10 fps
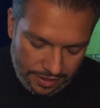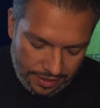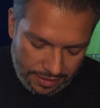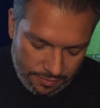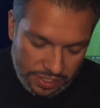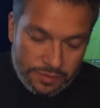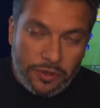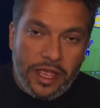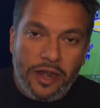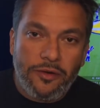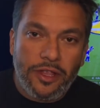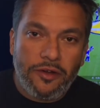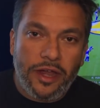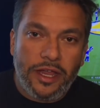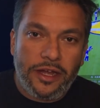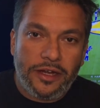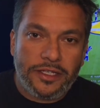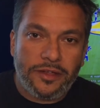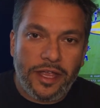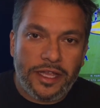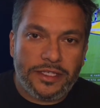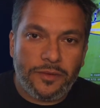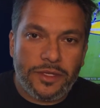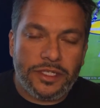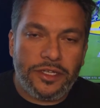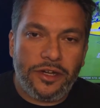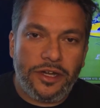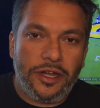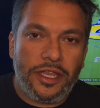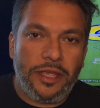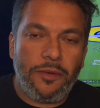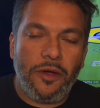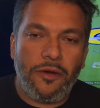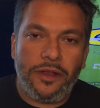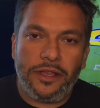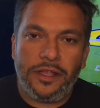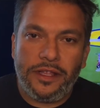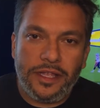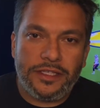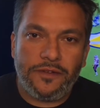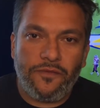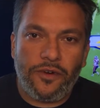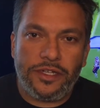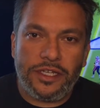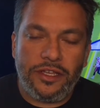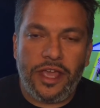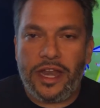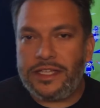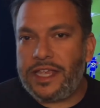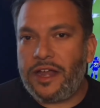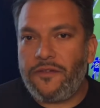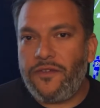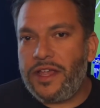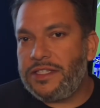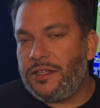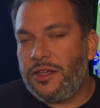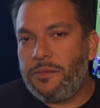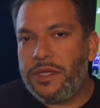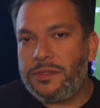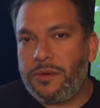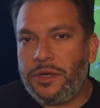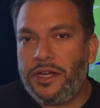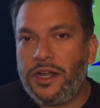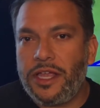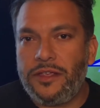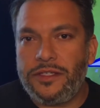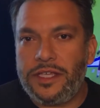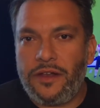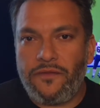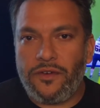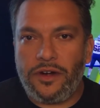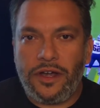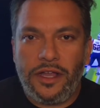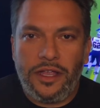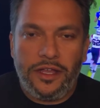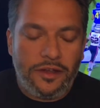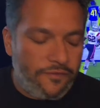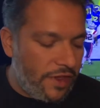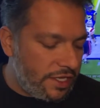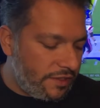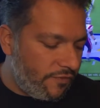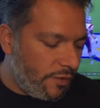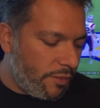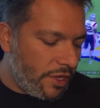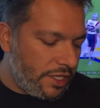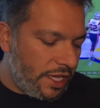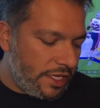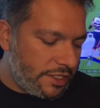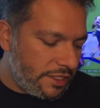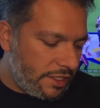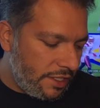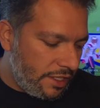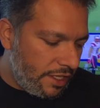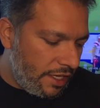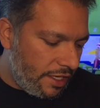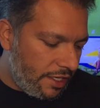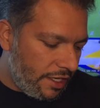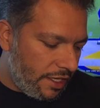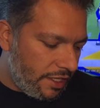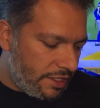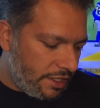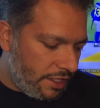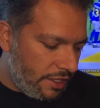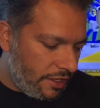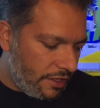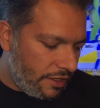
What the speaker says: Pittsburgh had a really great year, so I guess it wasn't your year to keep going. That's unfortunate. You had to sacrifice the good Pittsburgh year, like you said, for your fantasy football days. And let's see here.